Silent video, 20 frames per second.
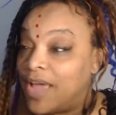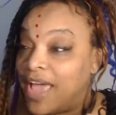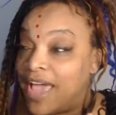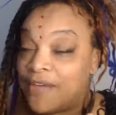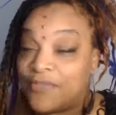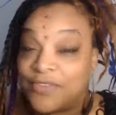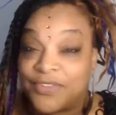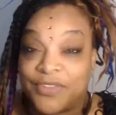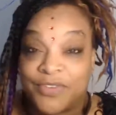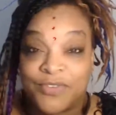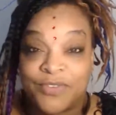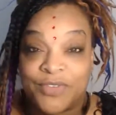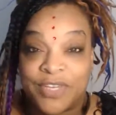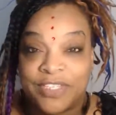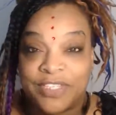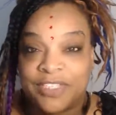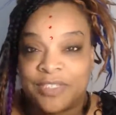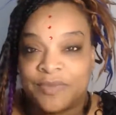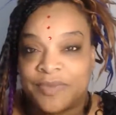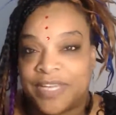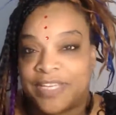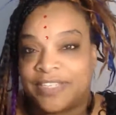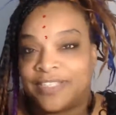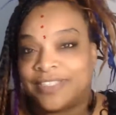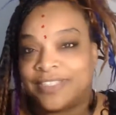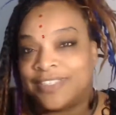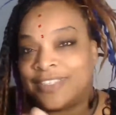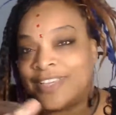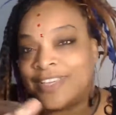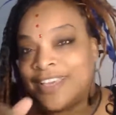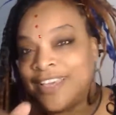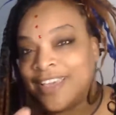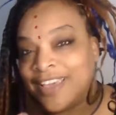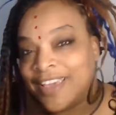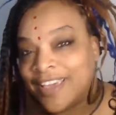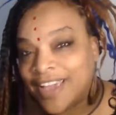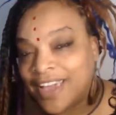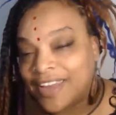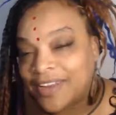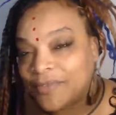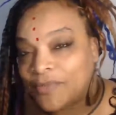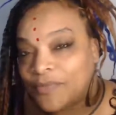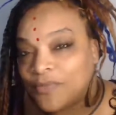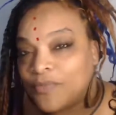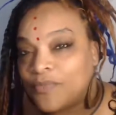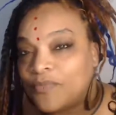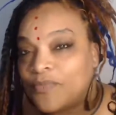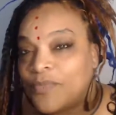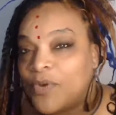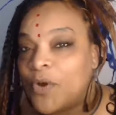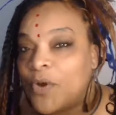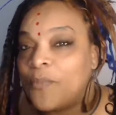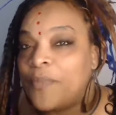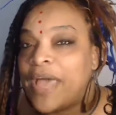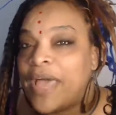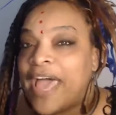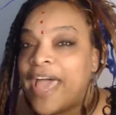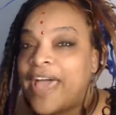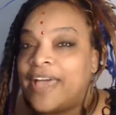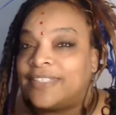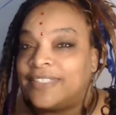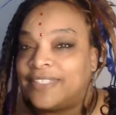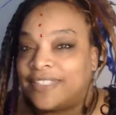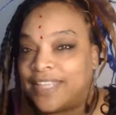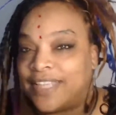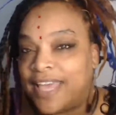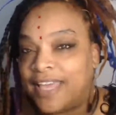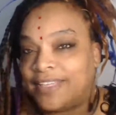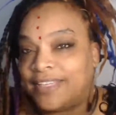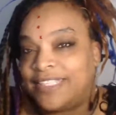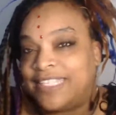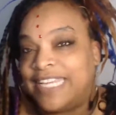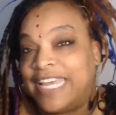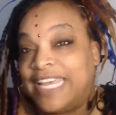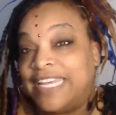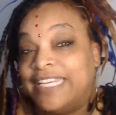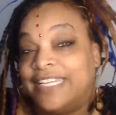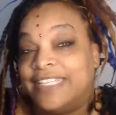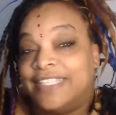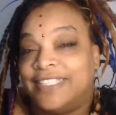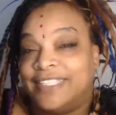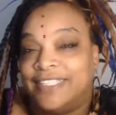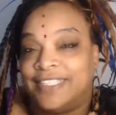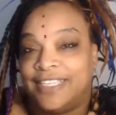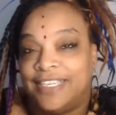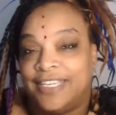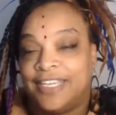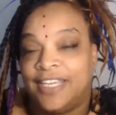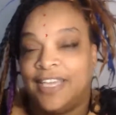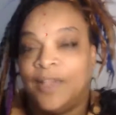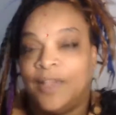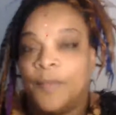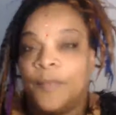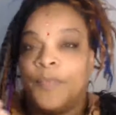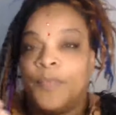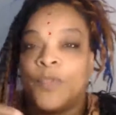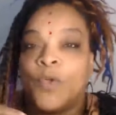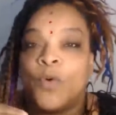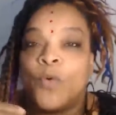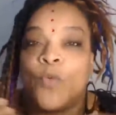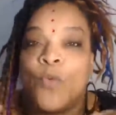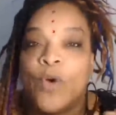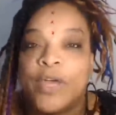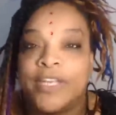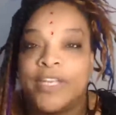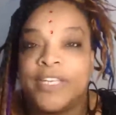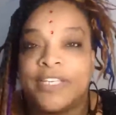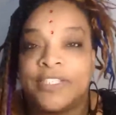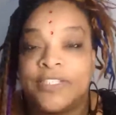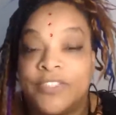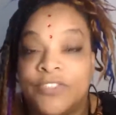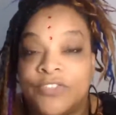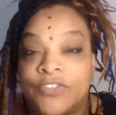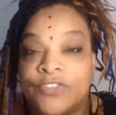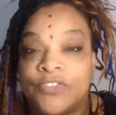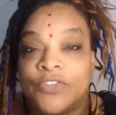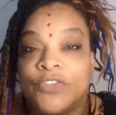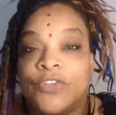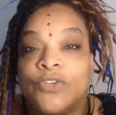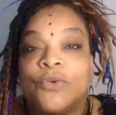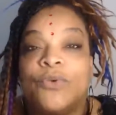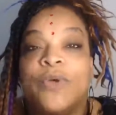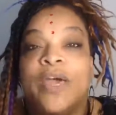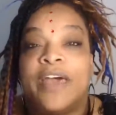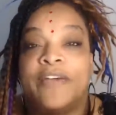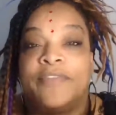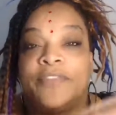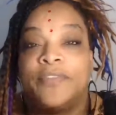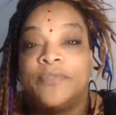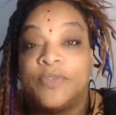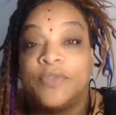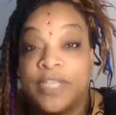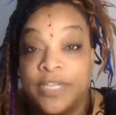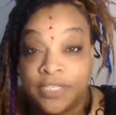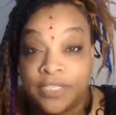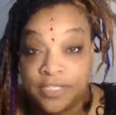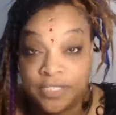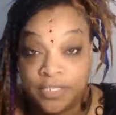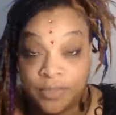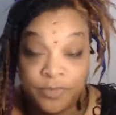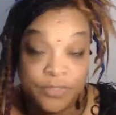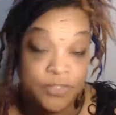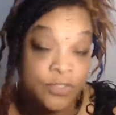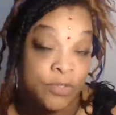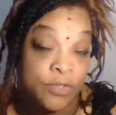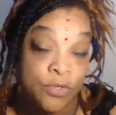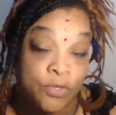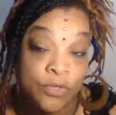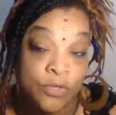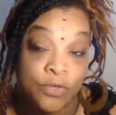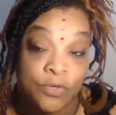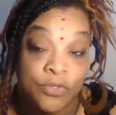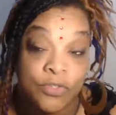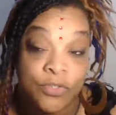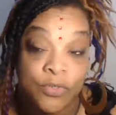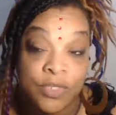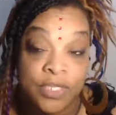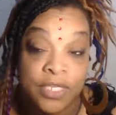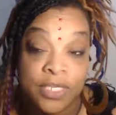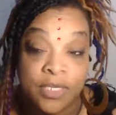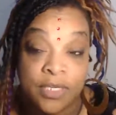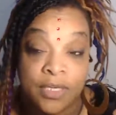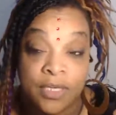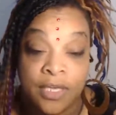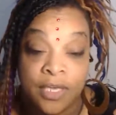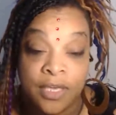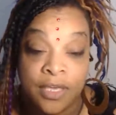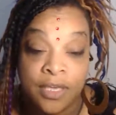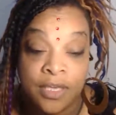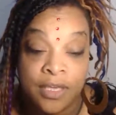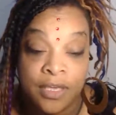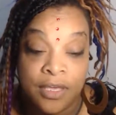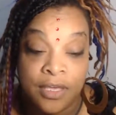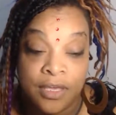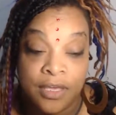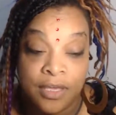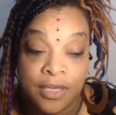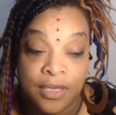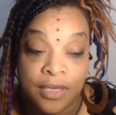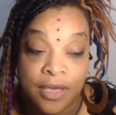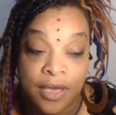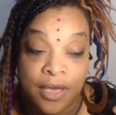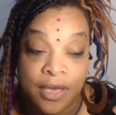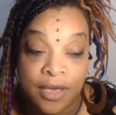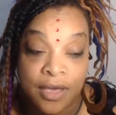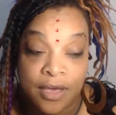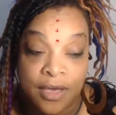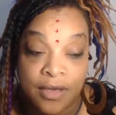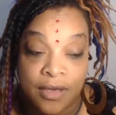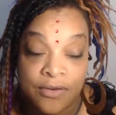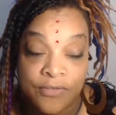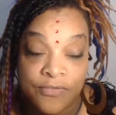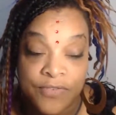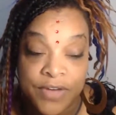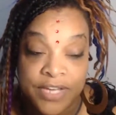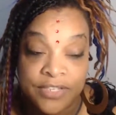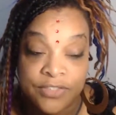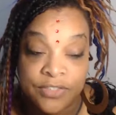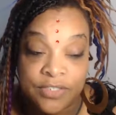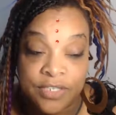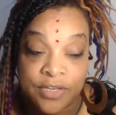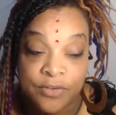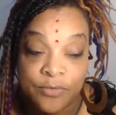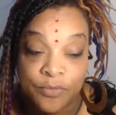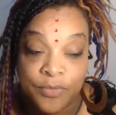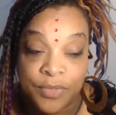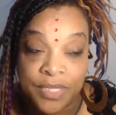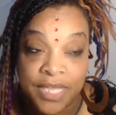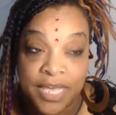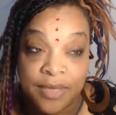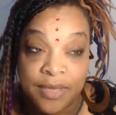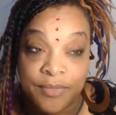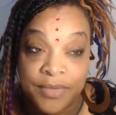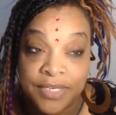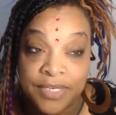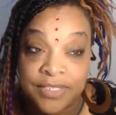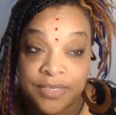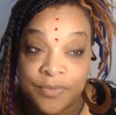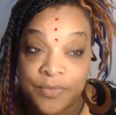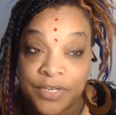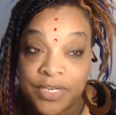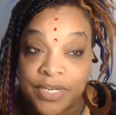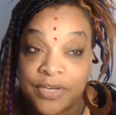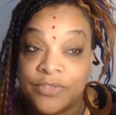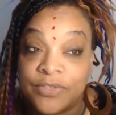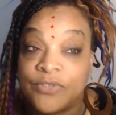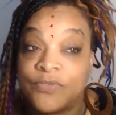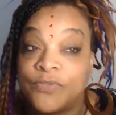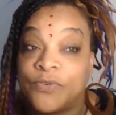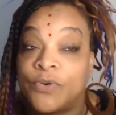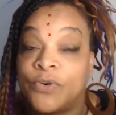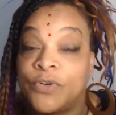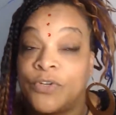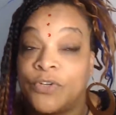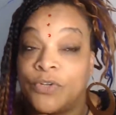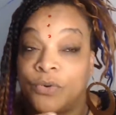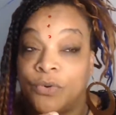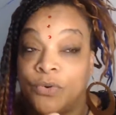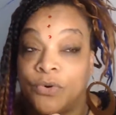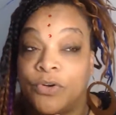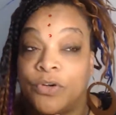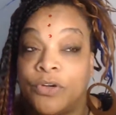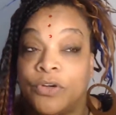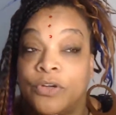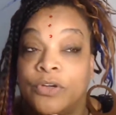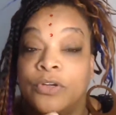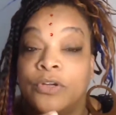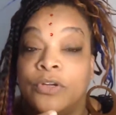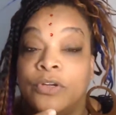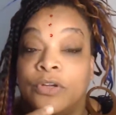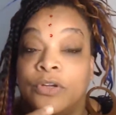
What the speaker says: have one of those relationships, I can just kind of go past that tendency. What addictions do you have in relationships? Do you usually find yourself blaming someone else for your